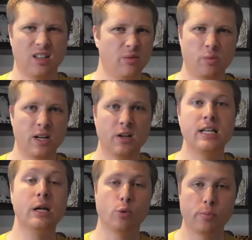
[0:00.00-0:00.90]
We don't
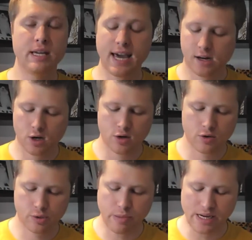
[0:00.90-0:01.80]
need it. We'll be adding our own
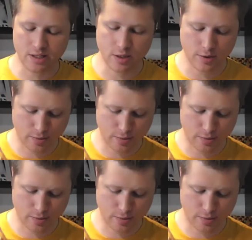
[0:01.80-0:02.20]
spices.